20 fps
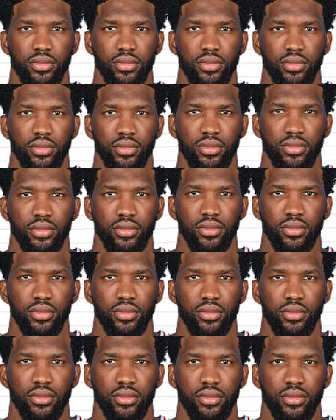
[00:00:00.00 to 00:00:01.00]

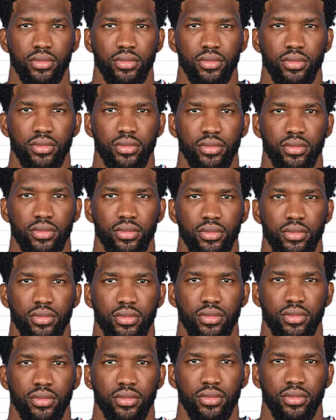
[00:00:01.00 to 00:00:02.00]

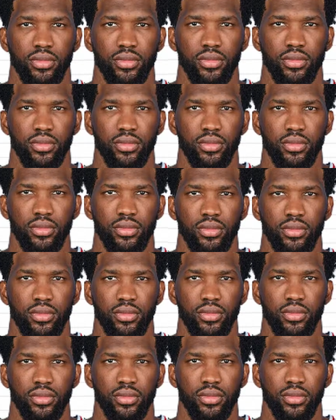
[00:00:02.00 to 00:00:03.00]

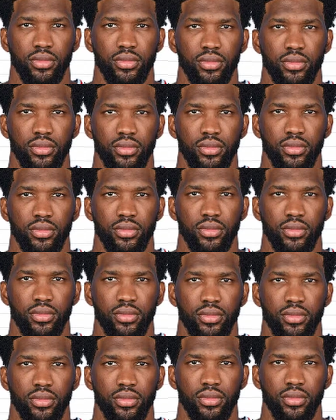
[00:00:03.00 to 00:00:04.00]

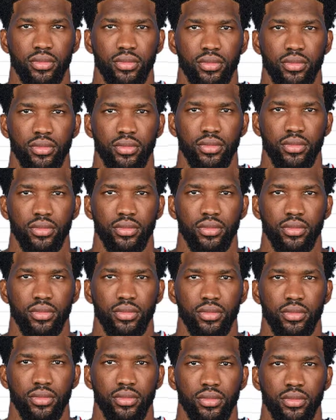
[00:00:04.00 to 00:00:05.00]

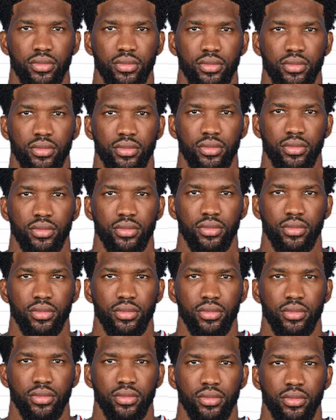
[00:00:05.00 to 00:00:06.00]

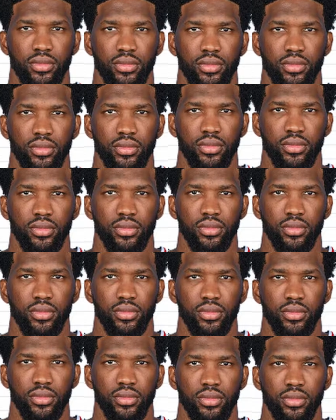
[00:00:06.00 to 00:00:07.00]

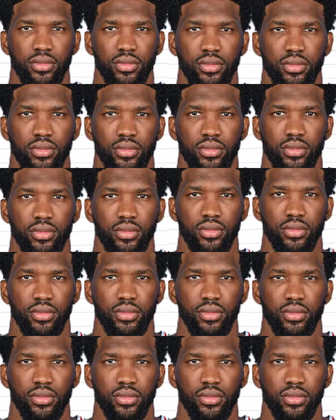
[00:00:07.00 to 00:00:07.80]
(silent)